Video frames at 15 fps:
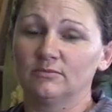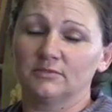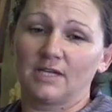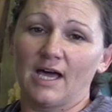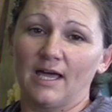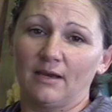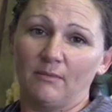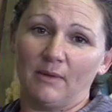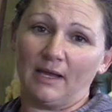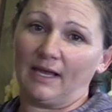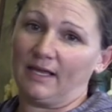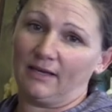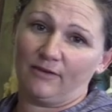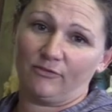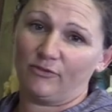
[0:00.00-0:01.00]
kind of
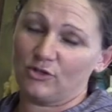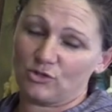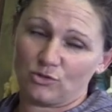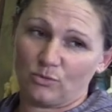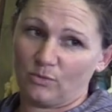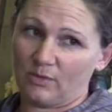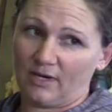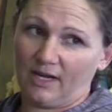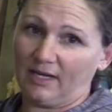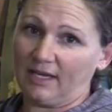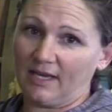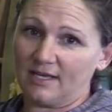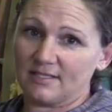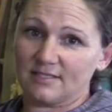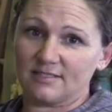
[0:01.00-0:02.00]
make an official one, I
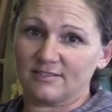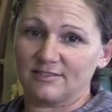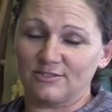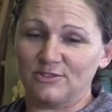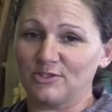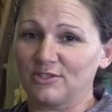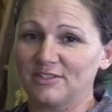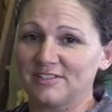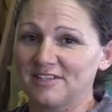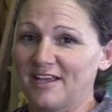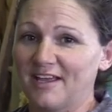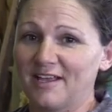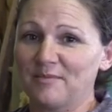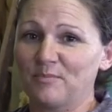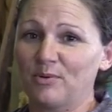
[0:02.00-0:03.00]
guess you could
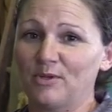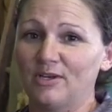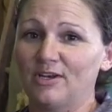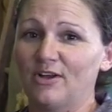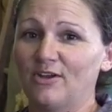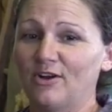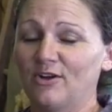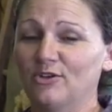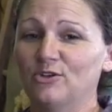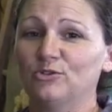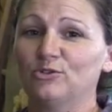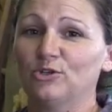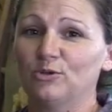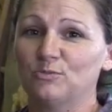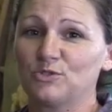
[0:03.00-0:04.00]
say, and put it on our
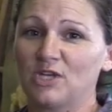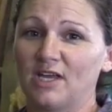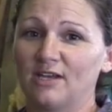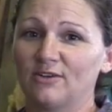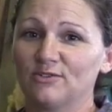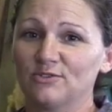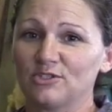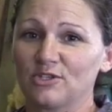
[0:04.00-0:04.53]
YouTube channel.